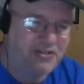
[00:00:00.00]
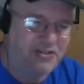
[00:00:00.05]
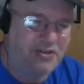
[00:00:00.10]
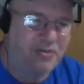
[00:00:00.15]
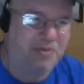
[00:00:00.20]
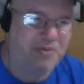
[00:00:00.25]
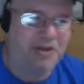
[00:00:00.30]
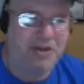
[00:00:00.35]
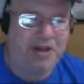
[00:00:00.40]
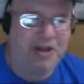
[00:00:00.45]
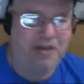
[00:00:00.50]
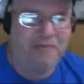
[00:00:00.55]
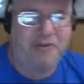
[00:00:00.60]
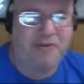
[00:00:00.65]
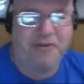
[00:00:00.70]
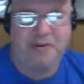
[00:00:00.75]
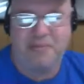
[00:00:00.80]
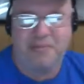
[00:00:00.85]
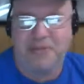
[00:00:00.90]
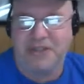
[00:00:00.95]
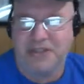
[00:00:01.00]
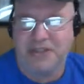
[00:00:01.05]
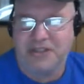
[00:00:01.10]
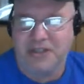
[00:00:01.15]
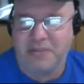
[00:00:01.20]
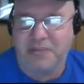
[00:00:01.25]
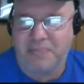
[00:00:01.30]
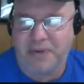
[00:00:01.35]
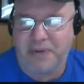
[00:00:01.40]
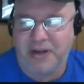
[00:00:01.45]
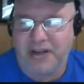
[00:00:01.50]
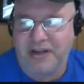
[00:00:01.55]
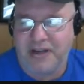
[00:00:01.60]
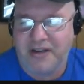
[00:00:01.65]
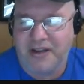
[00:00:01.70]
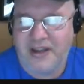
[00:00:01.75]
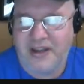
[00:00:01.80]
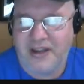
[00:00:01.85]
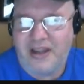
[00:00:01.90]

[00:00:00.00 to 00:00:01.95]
so I'm going to offer him to jump on.